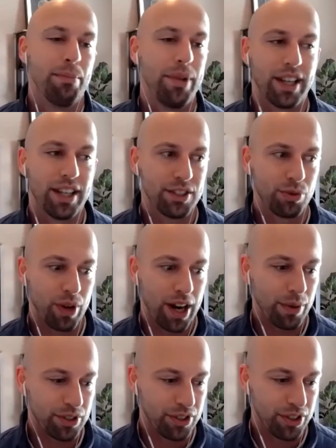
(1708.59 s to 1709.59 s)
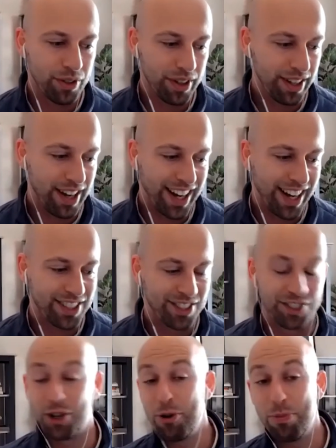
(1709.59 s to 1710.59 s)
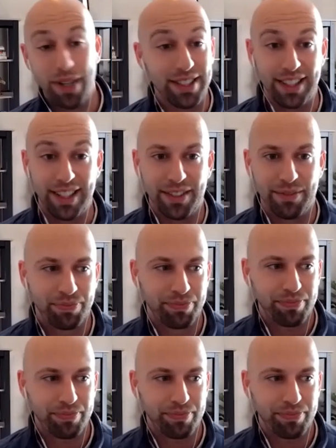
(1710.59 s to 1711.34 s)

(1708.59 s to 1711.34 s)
Because what I was doing, I got so busy.